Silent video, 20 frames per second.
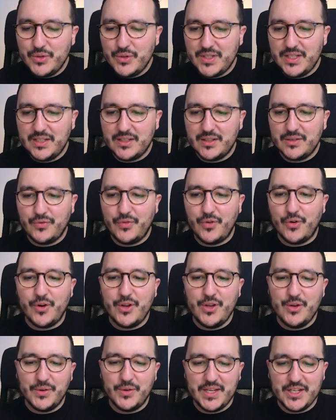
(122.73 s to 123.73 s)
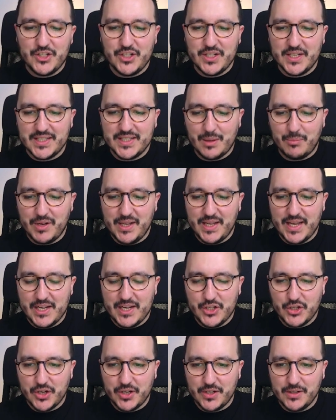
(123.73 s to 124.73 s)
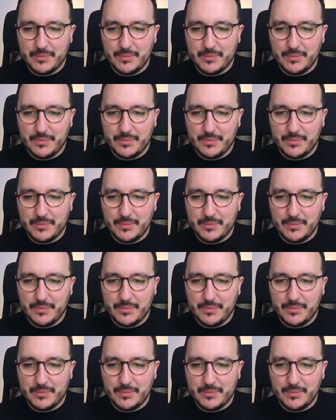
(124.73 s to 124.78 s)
it for your Next.js application.